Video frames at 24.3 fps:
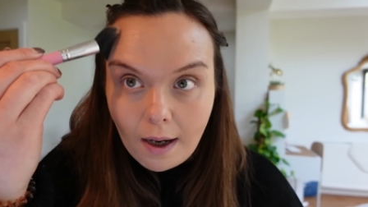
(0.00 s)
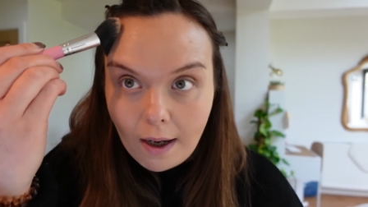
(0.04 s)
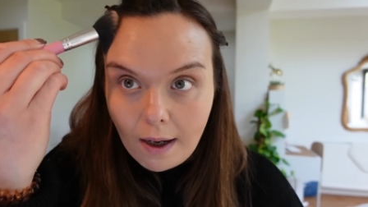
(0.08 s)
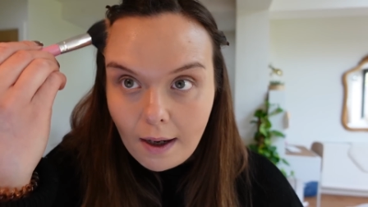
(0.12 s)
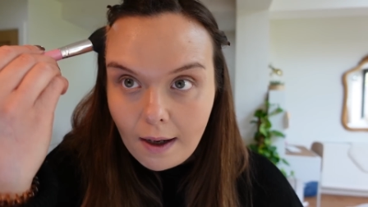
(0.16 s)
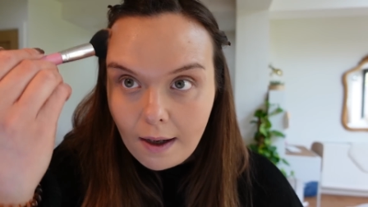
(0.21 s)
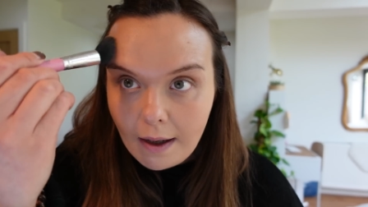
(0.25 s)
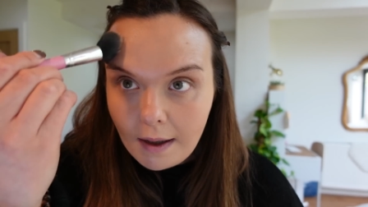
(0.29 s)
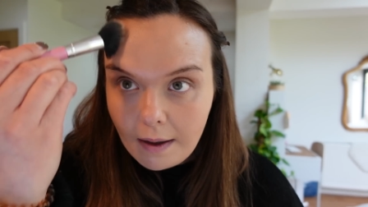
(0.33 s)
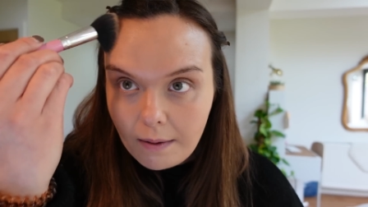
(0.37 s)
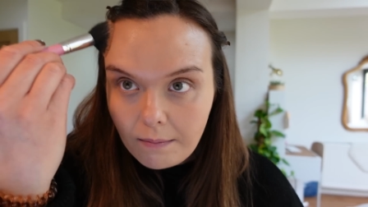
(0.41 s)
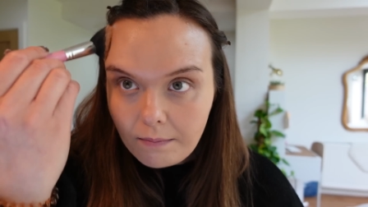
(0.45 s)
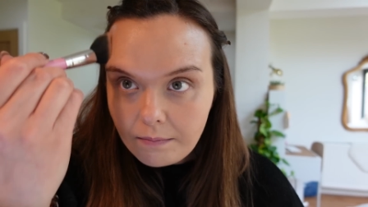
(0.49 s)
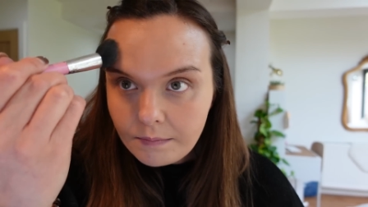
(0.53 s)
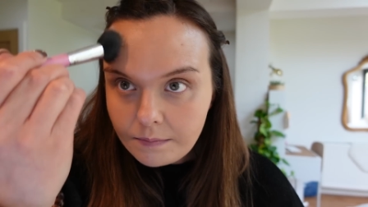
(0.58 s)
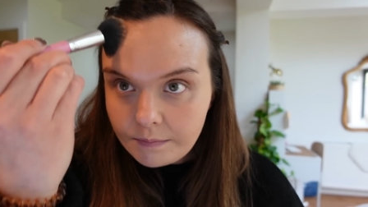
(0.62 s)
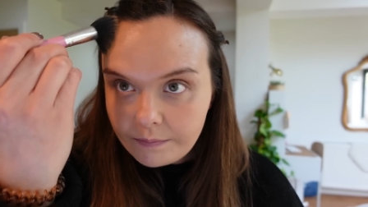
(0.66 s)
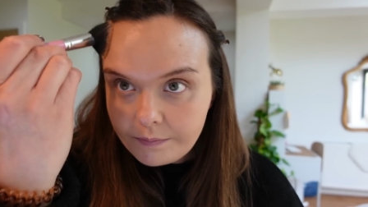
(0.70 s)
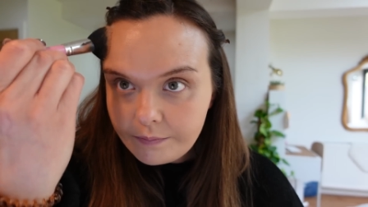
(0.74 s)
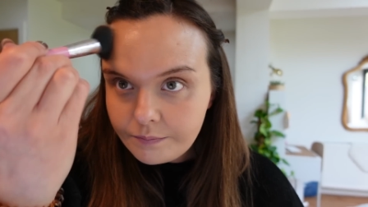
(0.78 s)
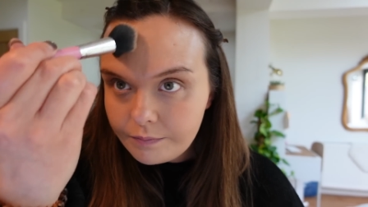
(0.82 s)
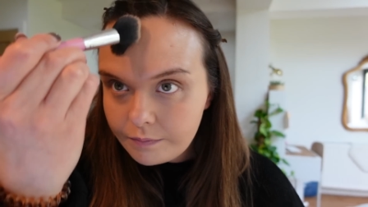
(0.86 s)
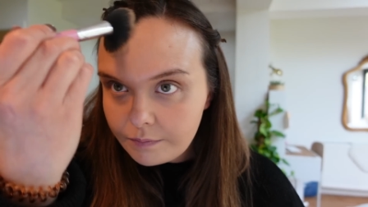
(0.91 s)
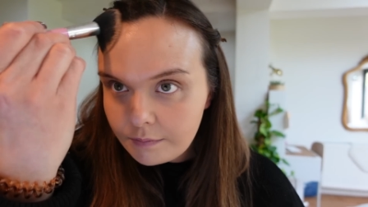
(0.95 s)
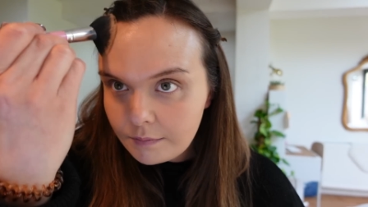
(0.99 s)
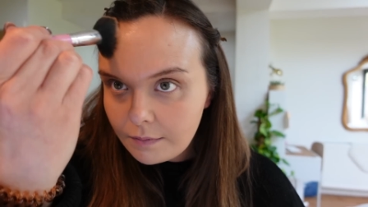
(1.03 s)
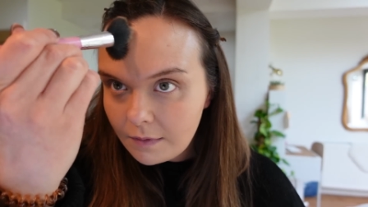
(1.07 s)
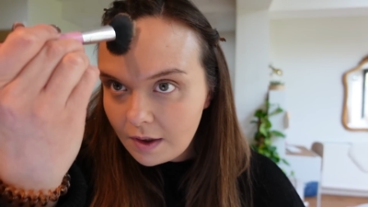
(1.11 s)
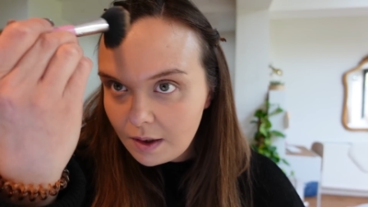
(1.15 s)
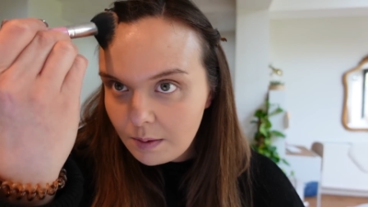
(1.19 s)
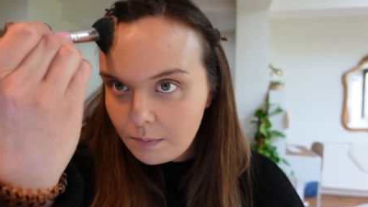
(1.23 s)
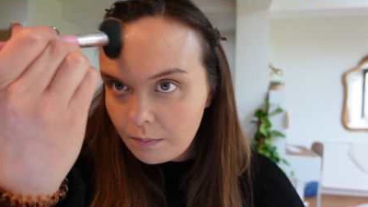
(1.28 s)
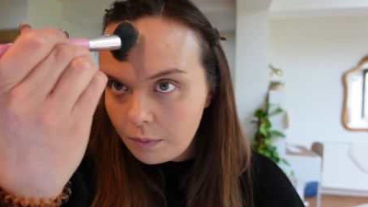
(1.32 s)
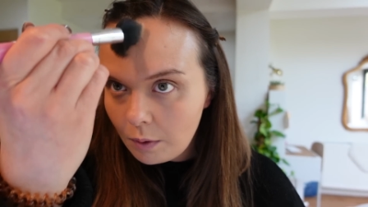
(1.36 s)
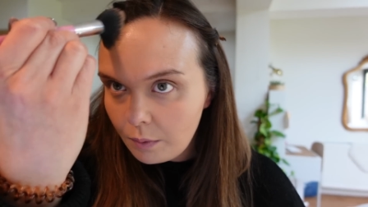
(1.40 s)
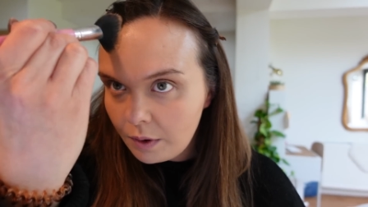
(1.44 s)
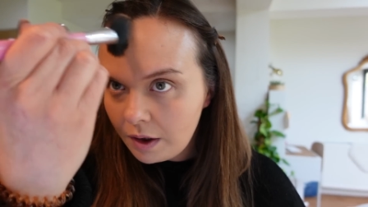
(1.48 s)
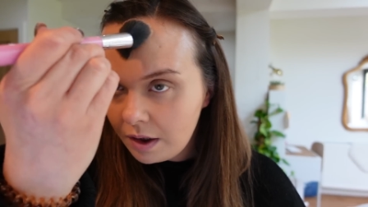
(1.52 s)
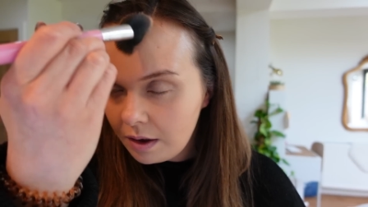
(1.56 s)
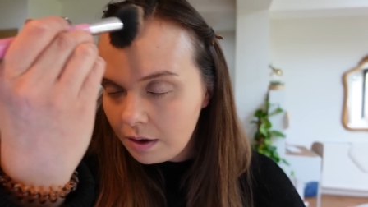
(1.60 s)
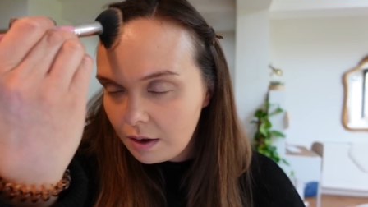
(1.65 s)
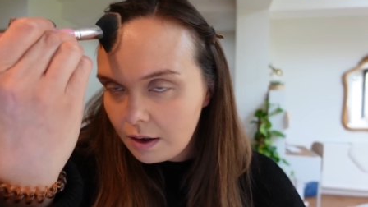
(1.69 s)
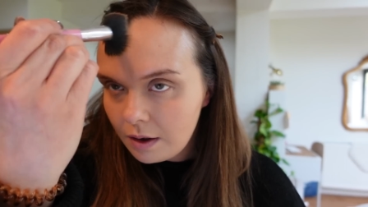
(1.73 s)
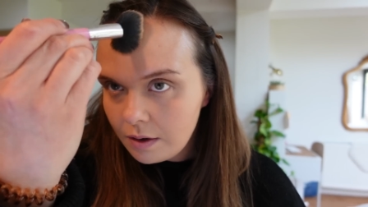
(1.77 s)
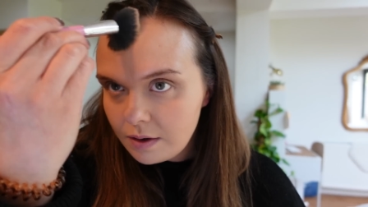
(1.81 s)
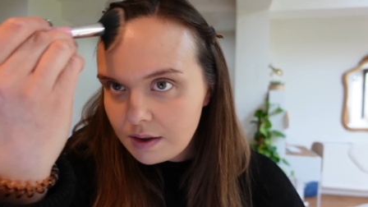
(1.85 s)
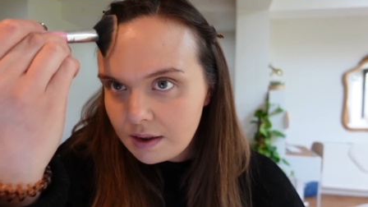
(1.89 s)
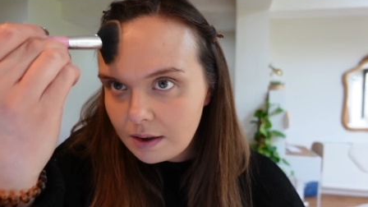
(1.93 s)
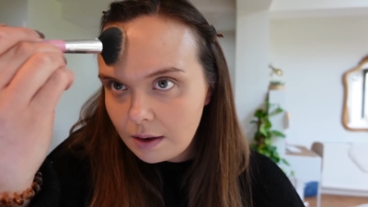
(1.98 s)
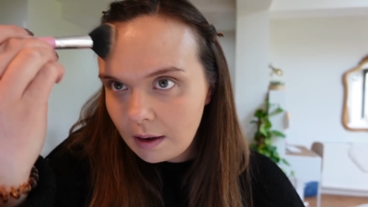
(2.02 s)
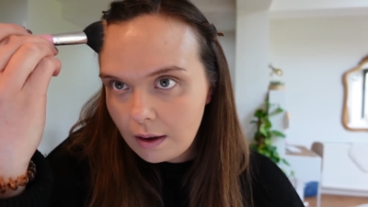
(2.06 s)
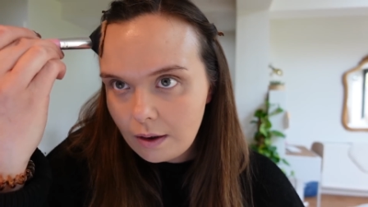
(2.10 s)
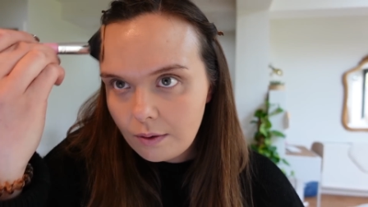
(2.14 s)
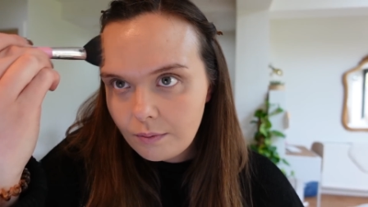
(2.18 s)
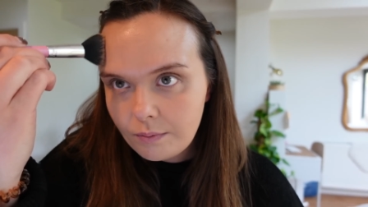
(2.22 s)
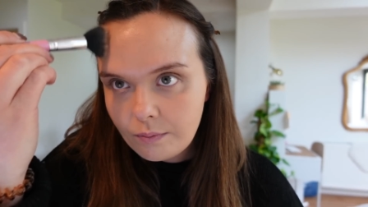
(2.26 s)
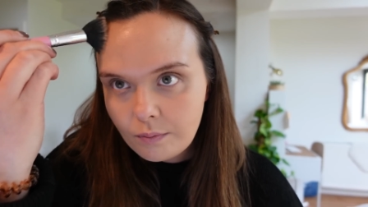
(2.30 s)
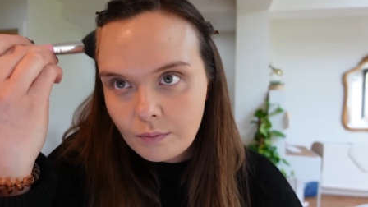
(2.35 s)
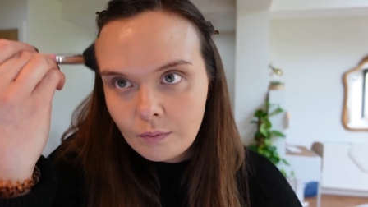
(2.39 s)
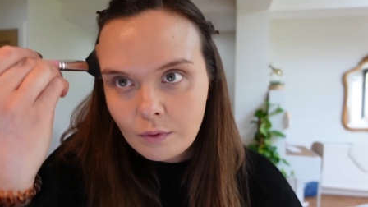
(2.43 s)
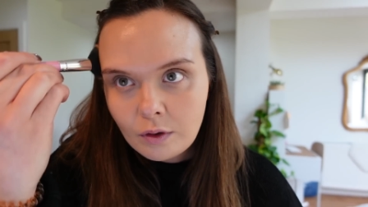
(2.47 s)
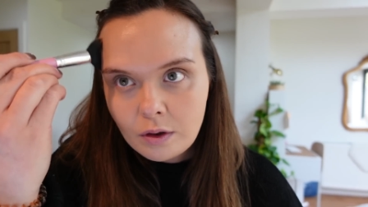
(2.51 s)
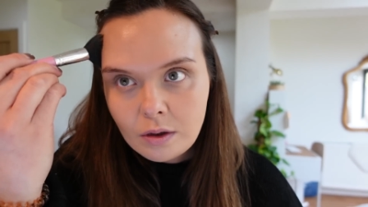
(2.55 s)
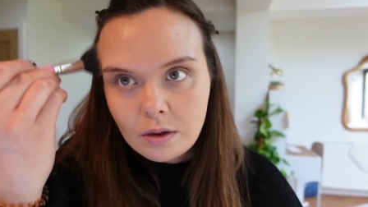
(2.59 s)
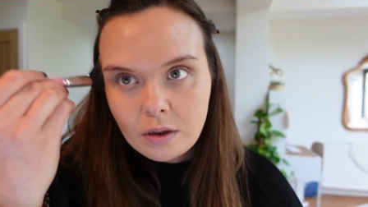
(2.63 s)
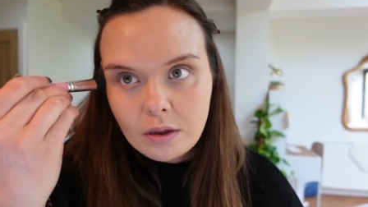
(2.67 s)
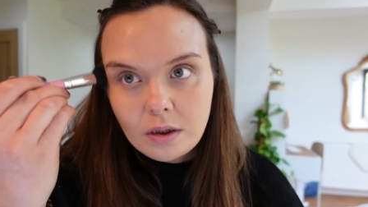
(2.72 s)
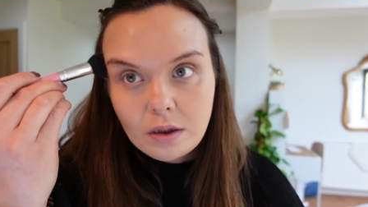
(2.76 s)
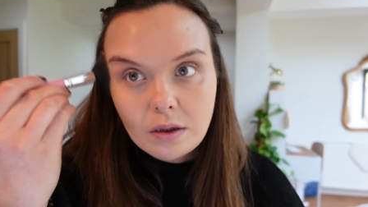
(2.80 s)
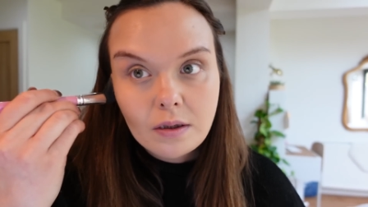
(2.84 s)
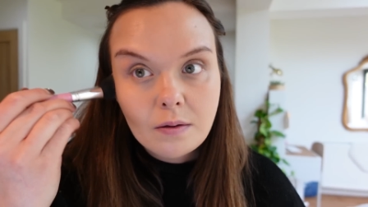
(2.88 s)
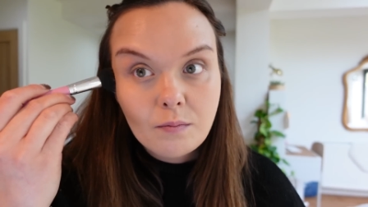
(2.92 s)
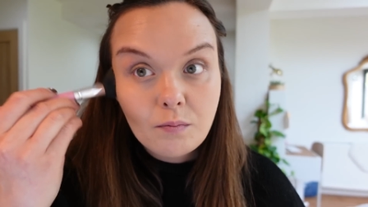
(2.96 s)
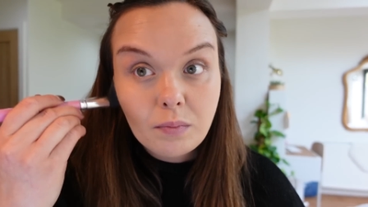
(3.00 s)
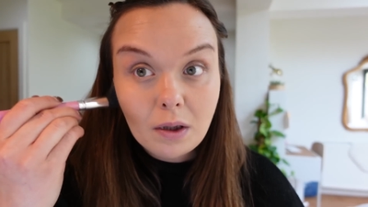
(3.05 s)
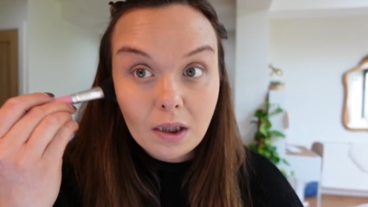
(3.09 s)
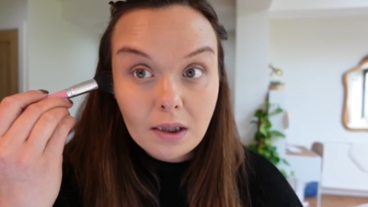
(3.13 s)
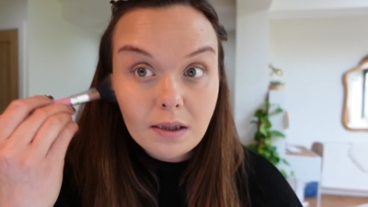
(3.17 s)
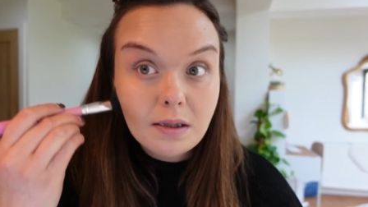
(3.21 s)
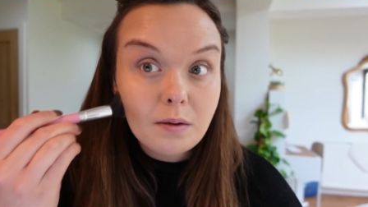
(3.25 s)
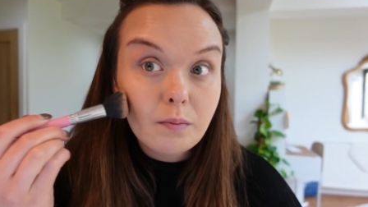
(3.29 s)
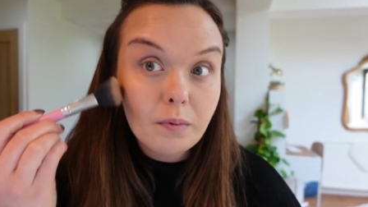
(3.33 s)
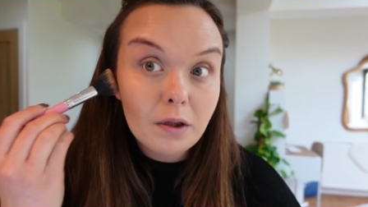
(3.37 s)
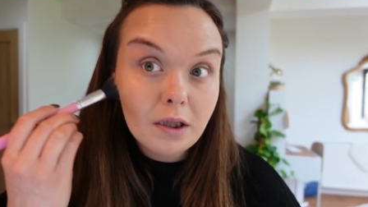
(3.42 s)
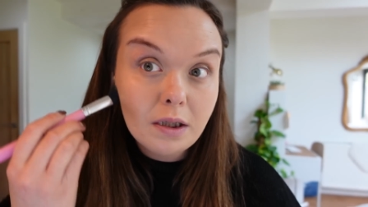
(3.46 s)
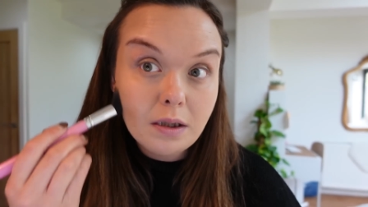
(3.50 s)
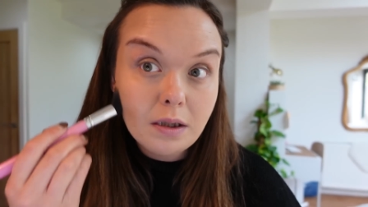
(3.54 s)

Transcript: But we're gonna go slow. I'm gonna do some blendy.